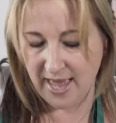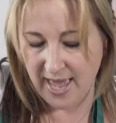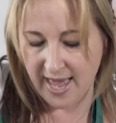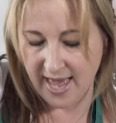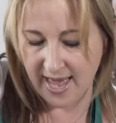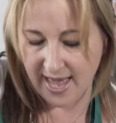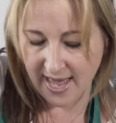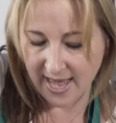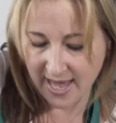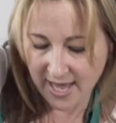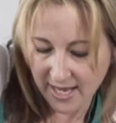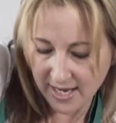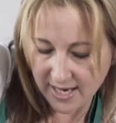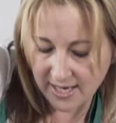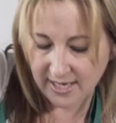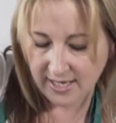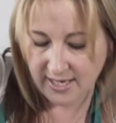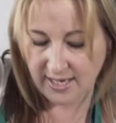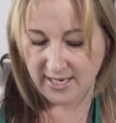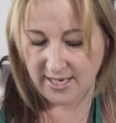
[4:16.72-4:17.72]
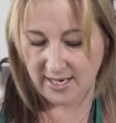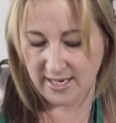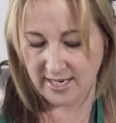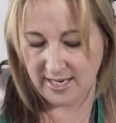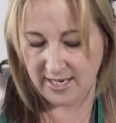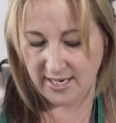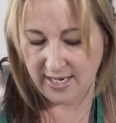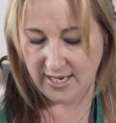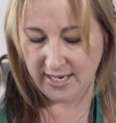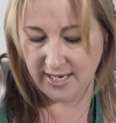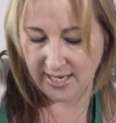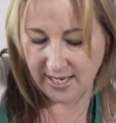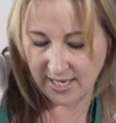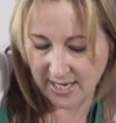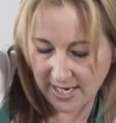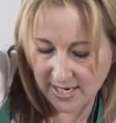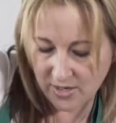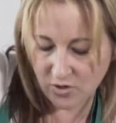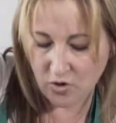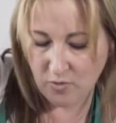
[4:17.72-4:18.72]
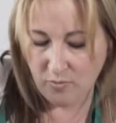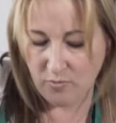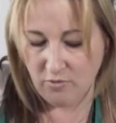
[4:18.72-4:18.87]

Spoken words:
the air in your